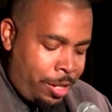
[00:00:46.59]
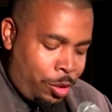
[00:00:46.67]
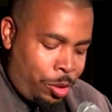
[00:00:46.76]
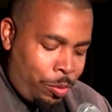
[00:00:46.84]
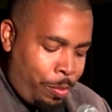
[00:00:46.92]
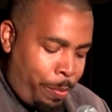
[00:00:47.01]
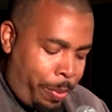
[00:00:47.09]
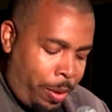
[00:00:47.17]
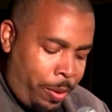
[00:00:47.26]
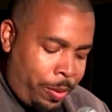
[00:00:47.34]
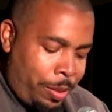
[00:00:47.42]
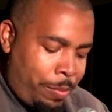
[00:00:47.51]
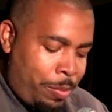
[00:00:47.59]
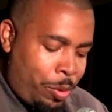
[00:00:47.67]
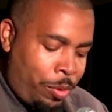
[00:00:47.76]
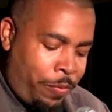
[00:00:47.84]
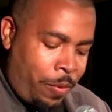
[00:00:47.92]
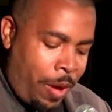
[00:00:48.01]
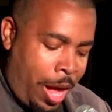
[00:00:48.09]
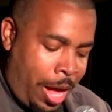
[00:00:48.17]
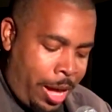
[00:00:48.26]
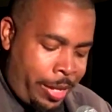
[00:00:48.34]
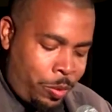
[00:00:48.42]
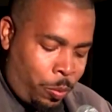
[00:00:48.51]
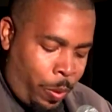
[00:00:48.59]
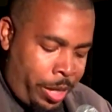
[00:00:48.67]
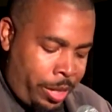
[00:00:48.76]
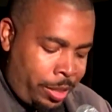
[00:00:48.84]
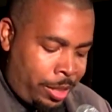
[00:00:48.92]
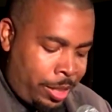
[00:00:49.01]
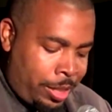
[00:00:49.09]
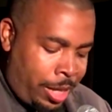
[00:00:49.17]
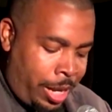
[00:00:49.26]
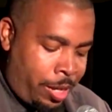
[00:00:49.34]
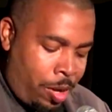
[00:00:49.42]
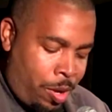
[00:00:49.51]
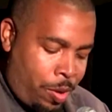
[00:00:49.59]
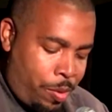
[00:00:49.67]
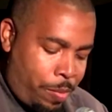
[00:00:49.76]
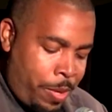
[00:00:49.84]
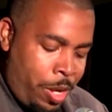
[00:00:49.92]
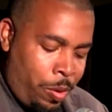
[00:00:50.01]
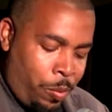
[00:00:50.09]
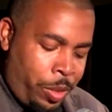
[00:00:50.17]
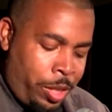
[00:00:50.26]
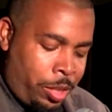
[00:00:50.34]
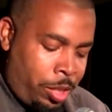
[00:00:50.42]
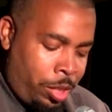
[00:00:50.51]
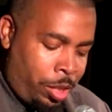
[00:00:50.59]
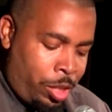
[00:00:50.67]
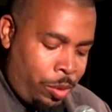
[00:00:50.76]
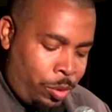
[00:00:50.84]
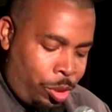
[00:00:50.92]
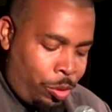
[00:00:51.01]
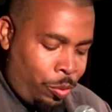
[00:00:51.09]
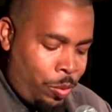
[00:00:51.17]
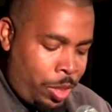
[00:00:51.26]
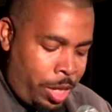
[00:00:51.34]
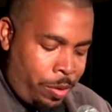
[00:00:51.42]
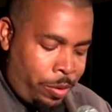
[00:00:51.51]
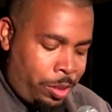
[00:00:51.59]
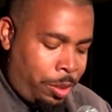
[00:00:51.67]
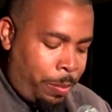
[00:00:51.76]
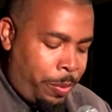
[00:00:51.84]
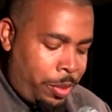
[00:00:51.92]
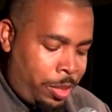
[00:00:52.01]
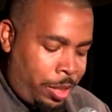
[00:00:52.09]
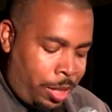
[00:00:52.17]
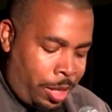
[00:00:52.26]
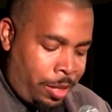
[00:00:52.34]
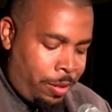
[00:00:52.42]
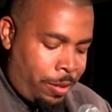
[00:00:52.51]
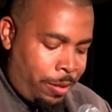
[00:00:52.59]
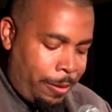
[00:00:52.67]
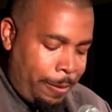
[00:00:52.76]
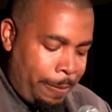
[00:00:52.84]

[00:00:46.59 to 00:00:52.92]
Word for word: two bold and beautiful eyes waiting to take home what it took you two years to put together?